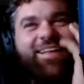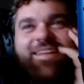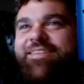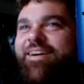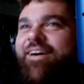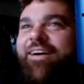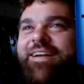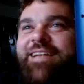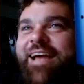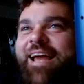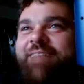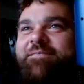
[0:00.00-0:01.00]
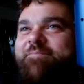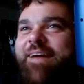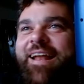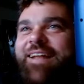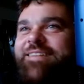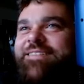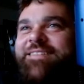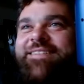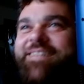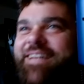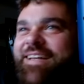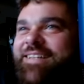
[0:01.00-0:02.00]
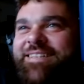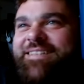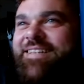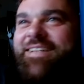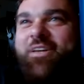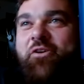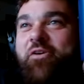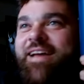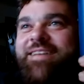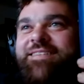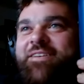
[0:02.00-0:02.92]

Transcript: Sorry, James, man. That's just crazy.